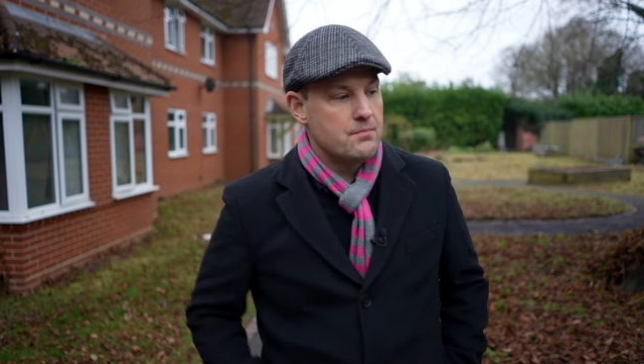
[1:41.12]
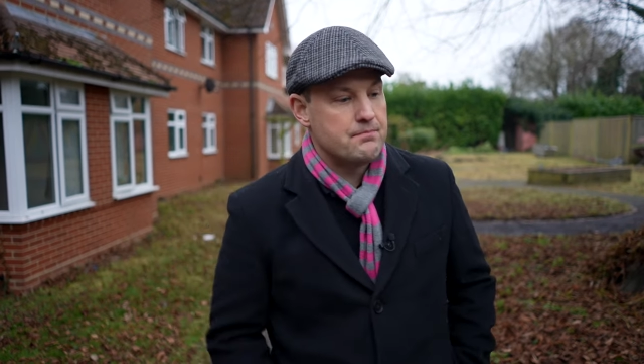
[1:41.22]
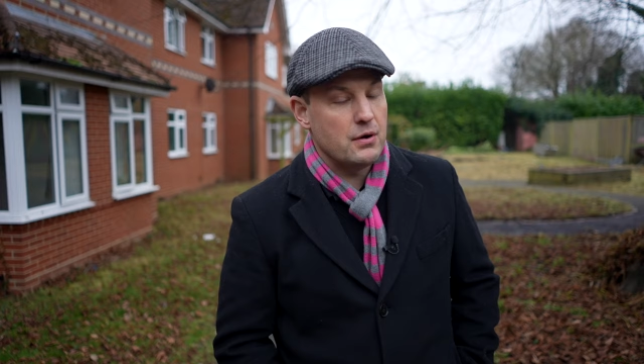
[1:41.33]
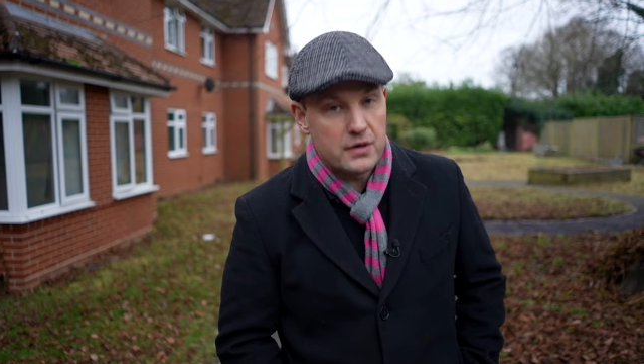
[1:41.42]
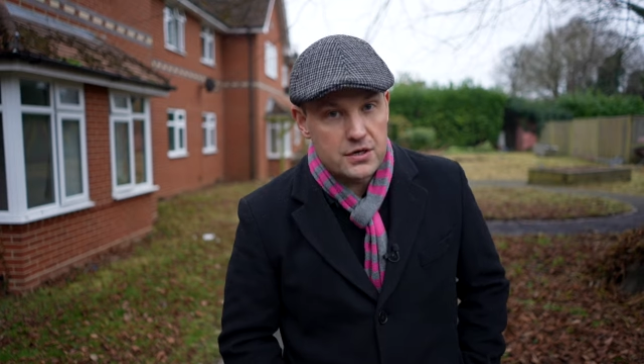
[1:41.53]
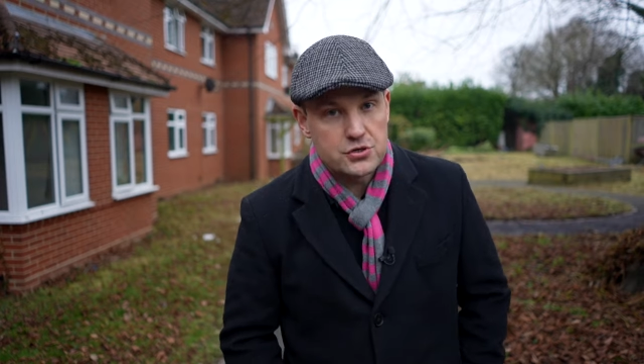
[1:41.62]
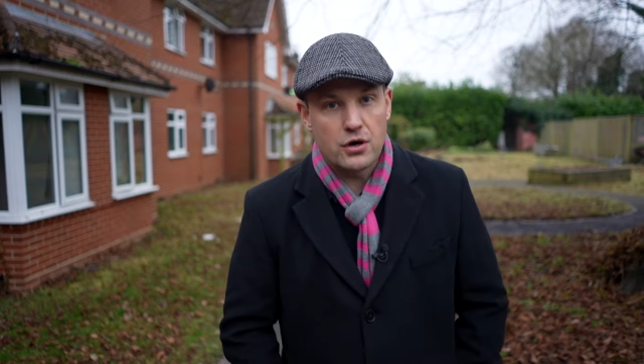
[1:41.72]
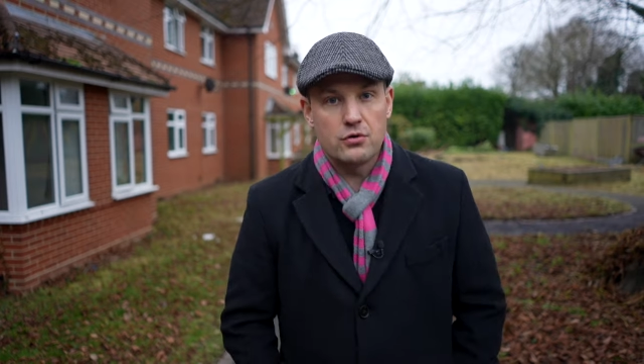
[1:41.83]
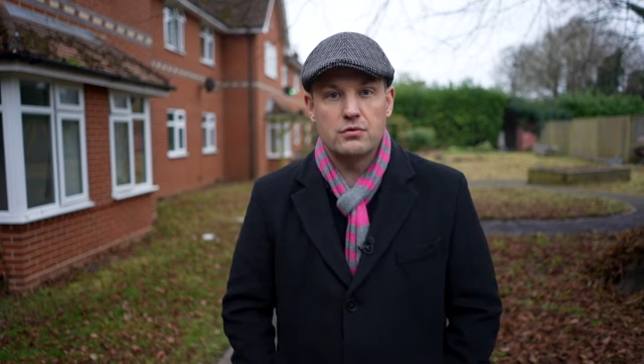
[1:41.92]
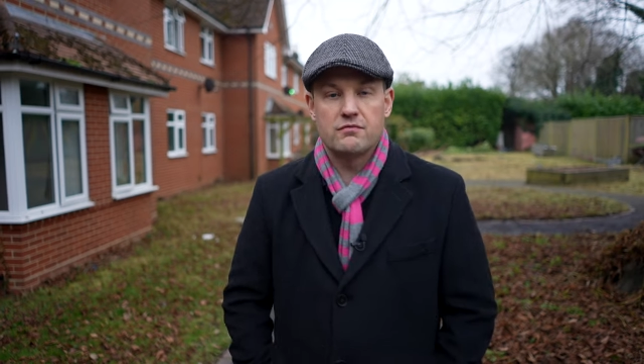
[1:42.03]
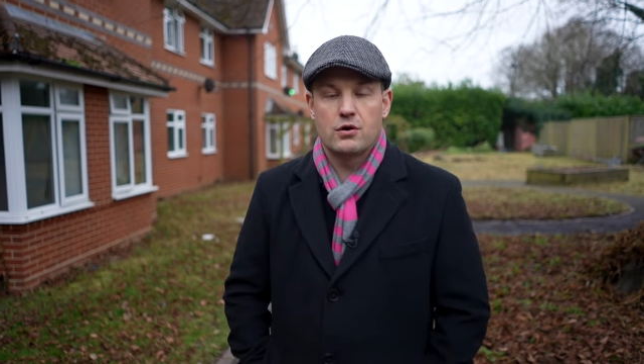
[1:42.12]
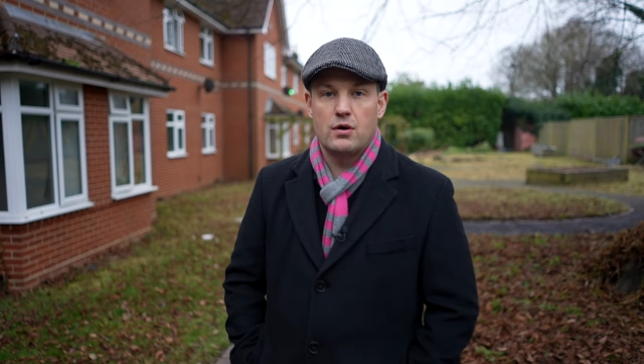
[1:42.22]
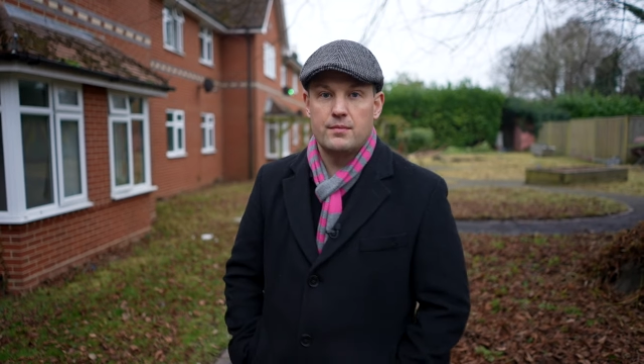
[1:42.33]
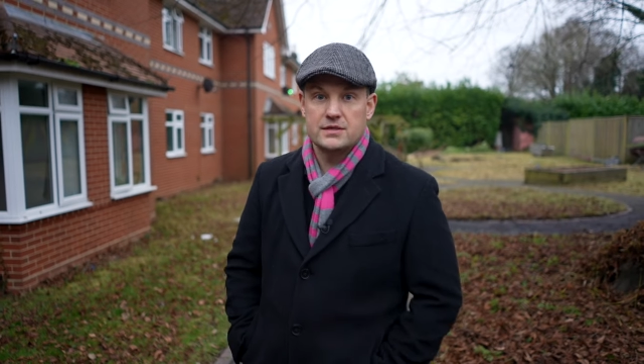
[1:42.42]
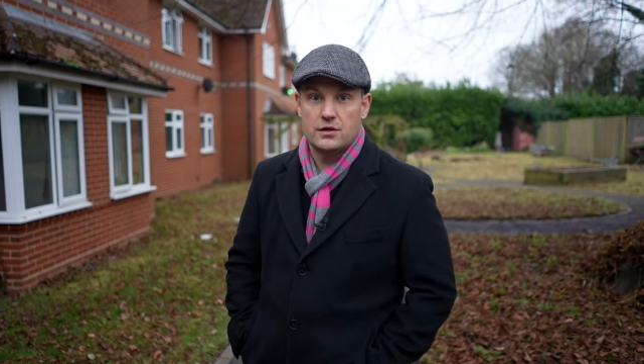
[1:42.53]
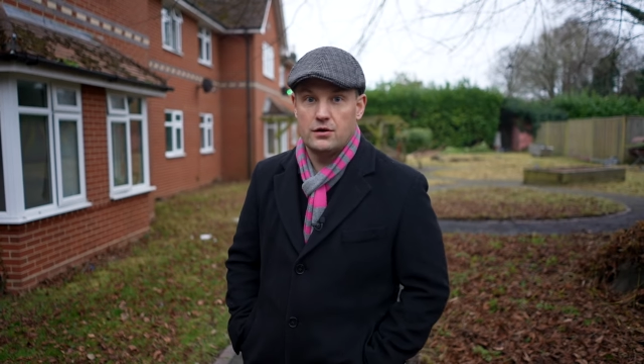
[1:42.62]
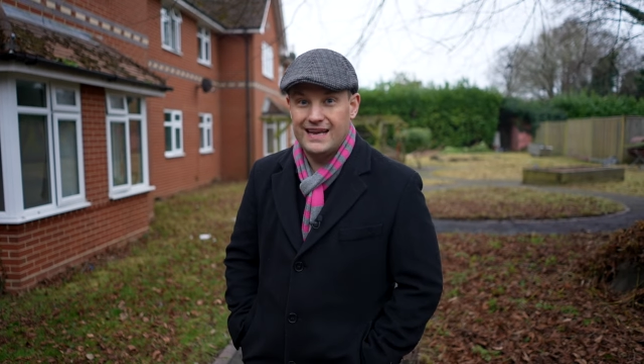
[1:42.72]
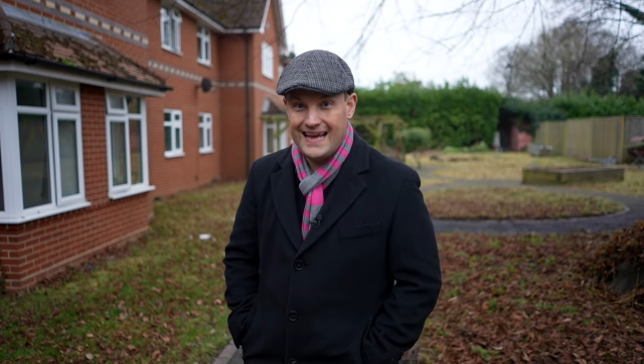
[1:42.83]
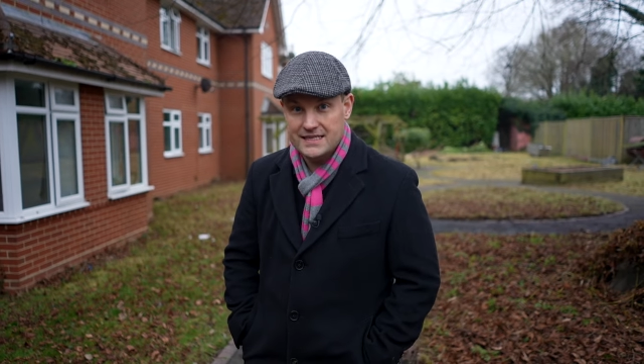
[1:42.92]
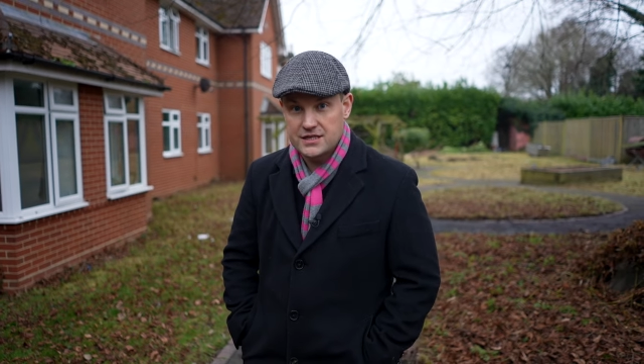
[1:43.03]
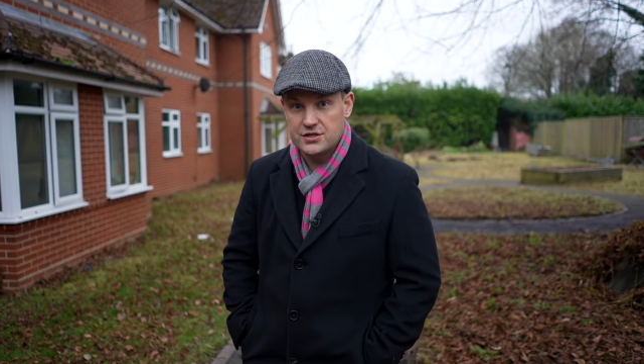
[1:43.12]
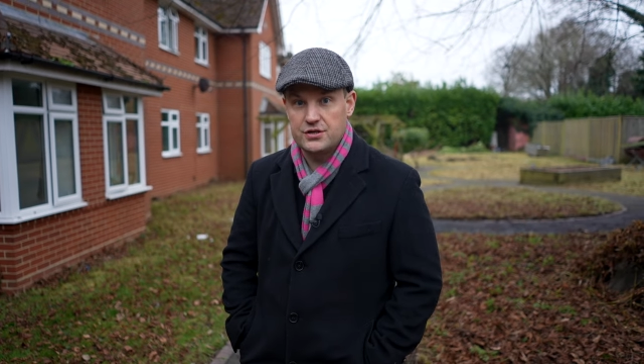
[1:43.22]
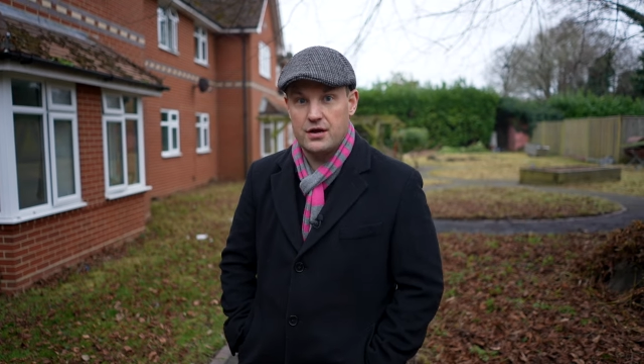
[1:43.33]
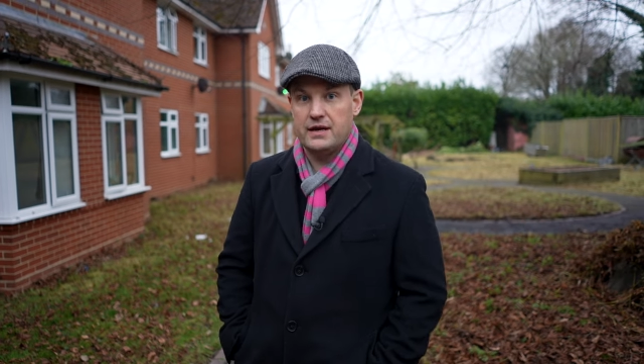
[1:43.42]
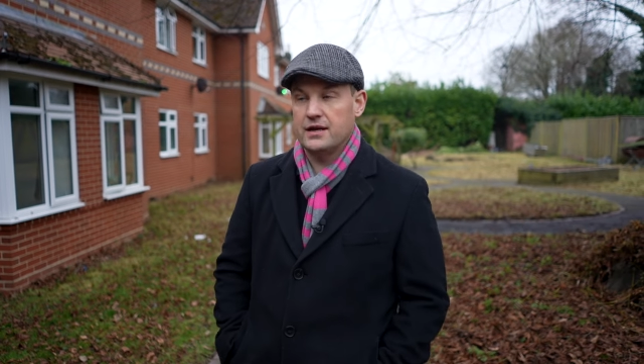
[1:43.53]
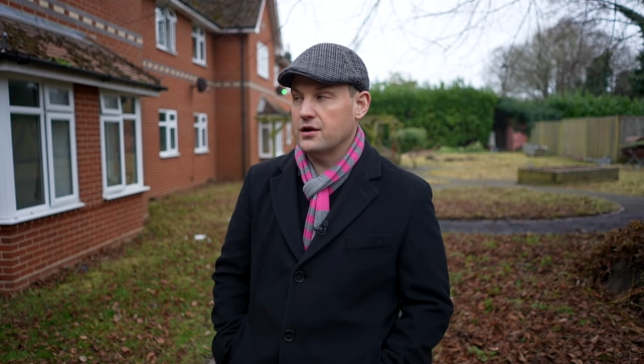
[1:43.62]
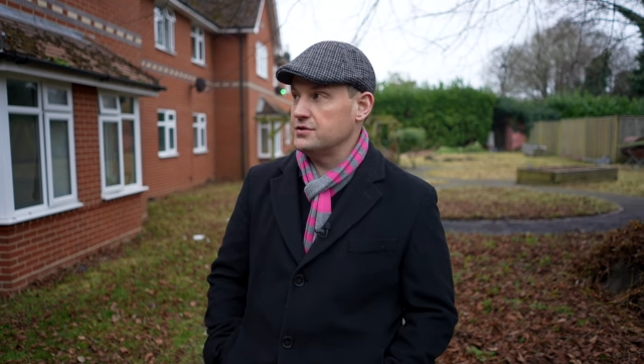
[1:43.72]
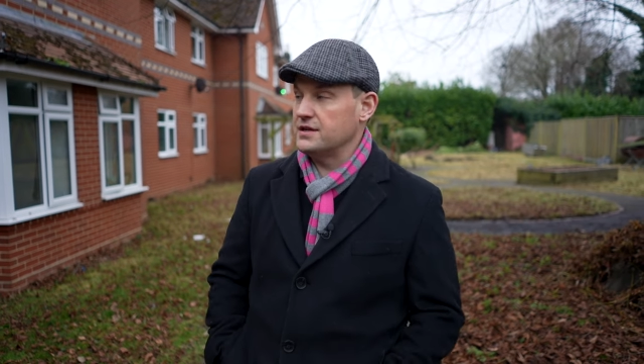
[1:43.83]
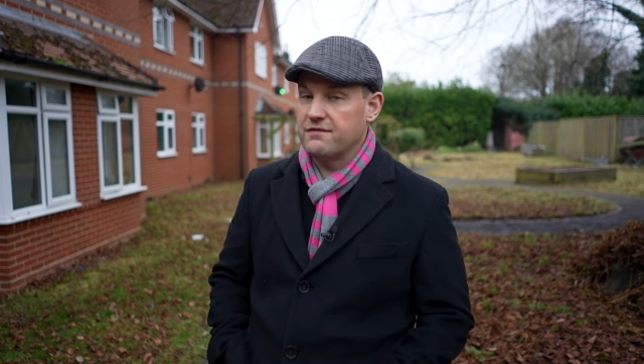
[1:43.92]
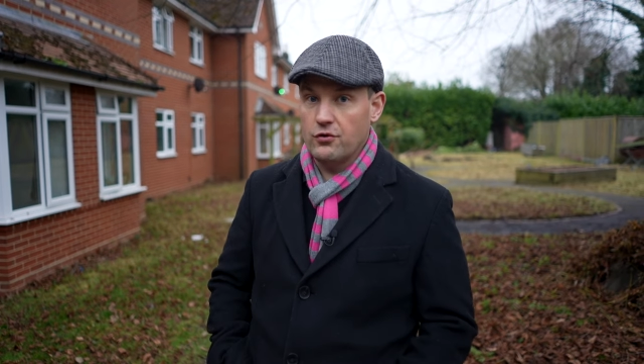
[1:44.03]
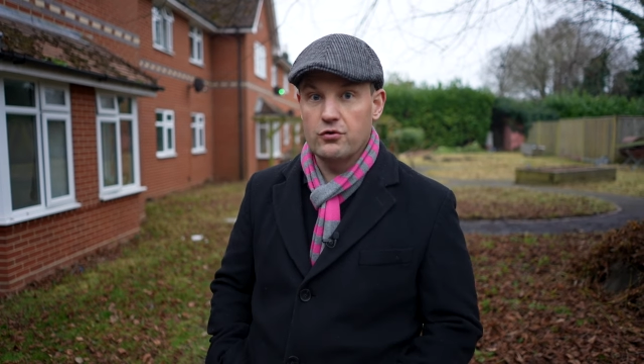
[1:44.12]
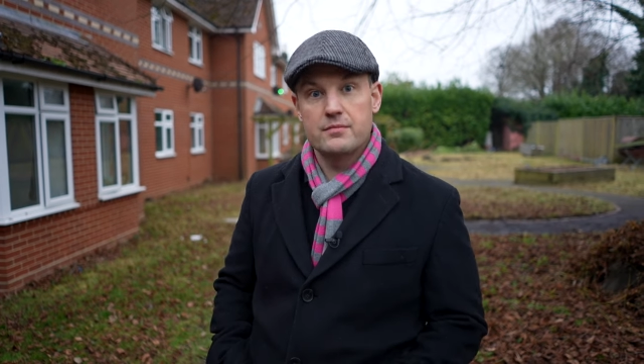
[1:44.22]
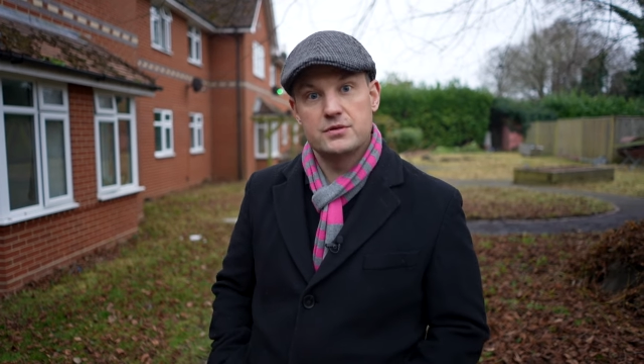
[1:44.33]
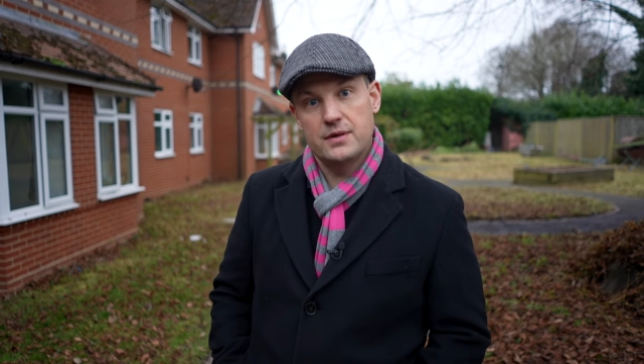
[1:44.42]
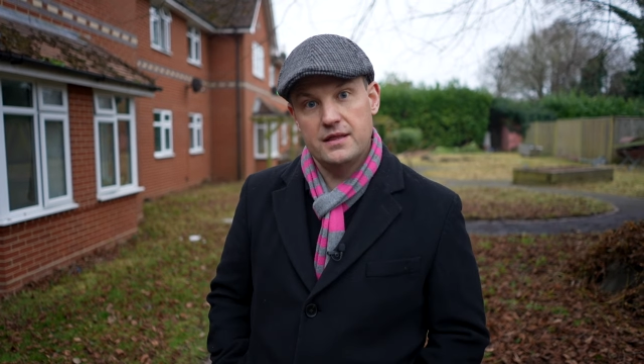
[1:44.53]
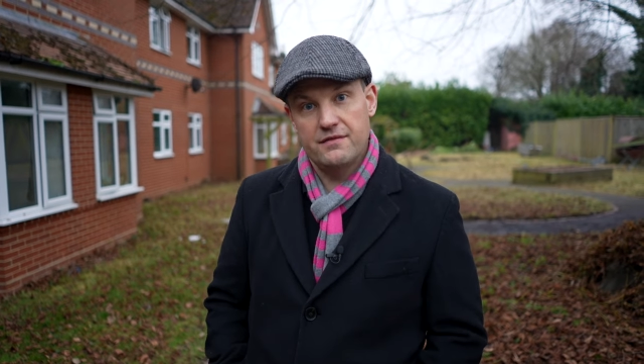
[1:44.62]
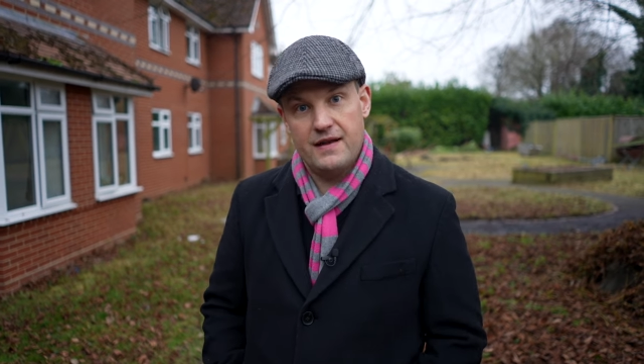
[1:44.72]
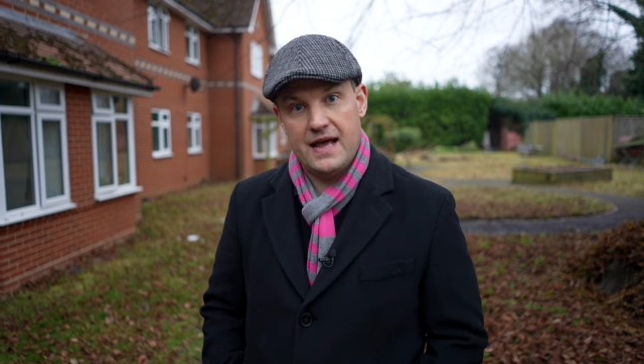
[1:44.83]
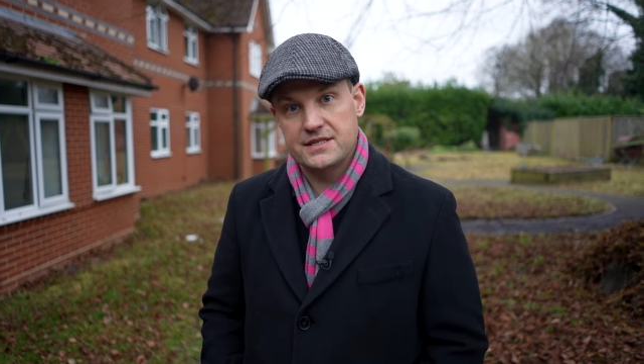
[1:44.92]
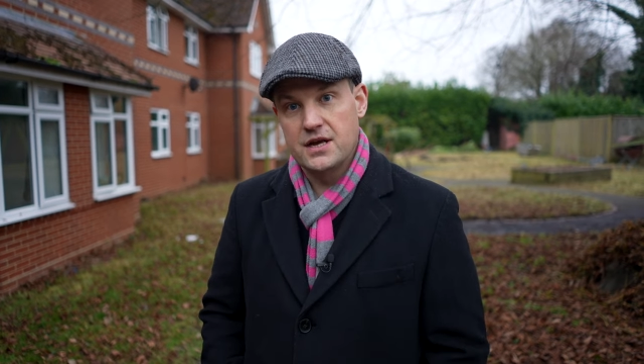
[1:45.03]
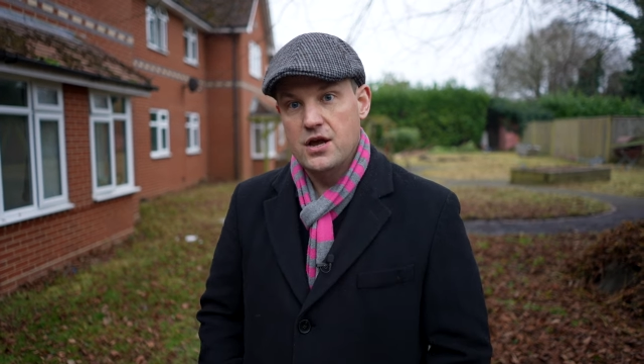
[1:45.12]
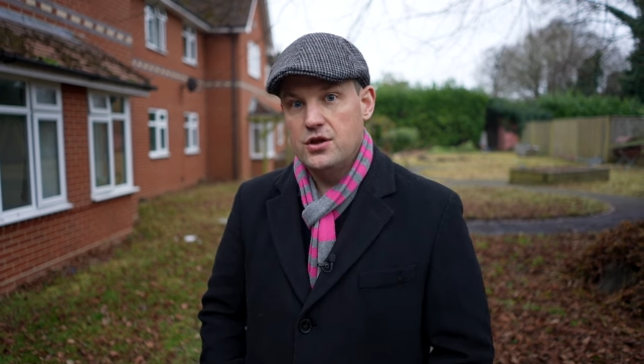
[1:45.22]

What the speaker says: building control requirements a lot less because you don't need acoustic flooring between the flats.